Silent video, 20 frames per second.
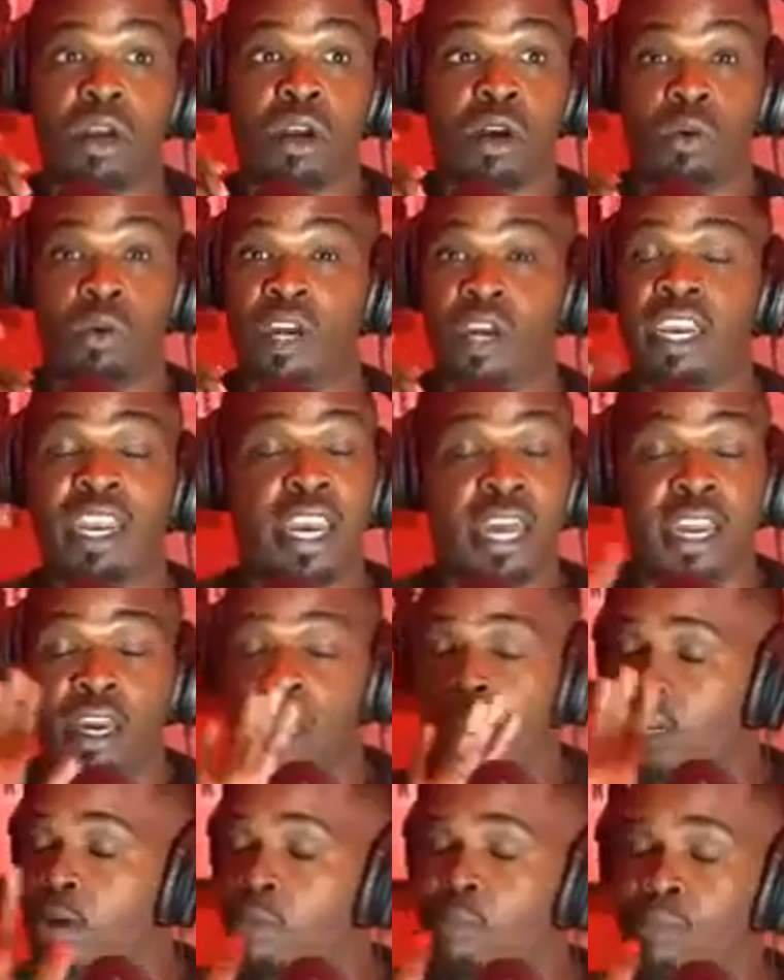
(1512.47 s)

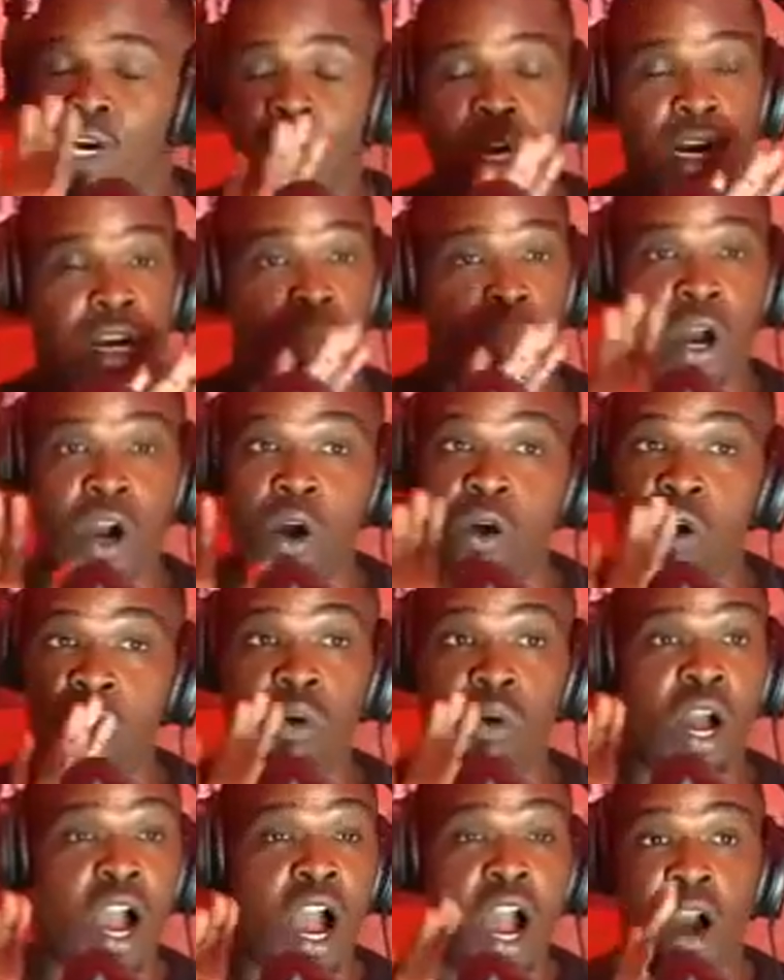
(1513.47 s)
And a bug them
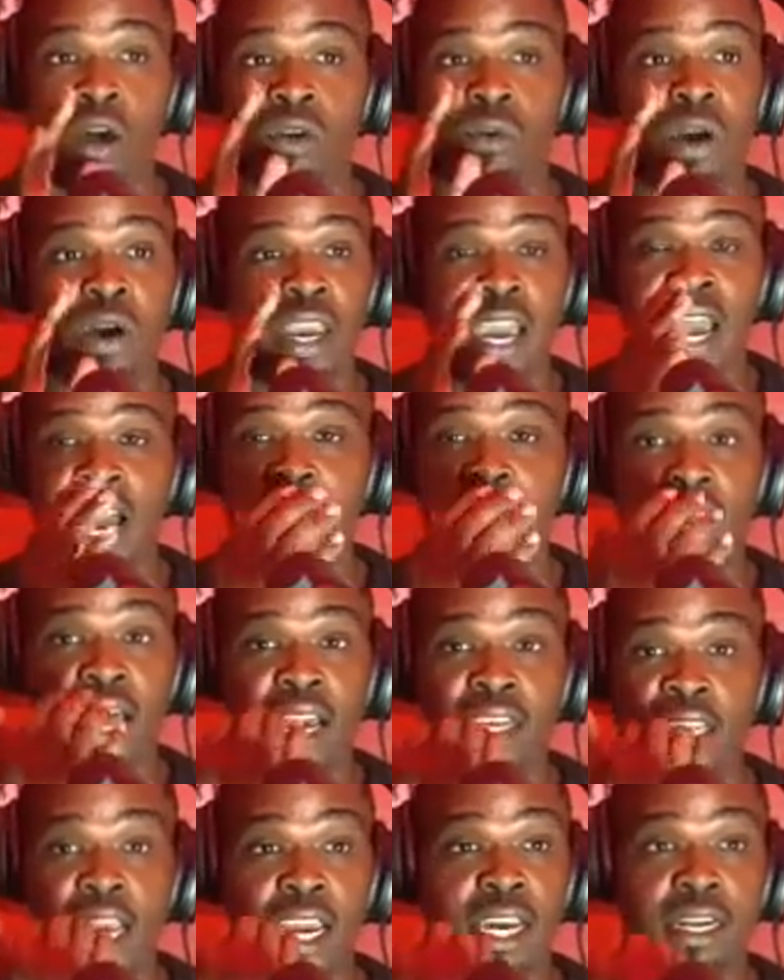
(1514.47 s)
whole all the way out,
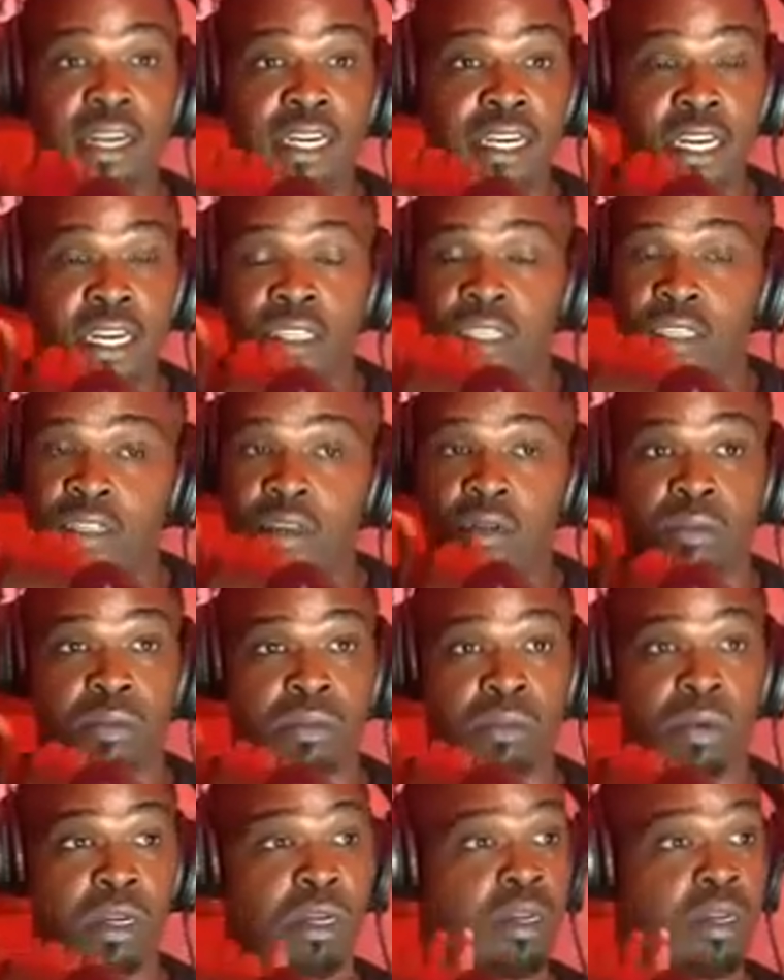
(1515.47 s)
like they done hit some.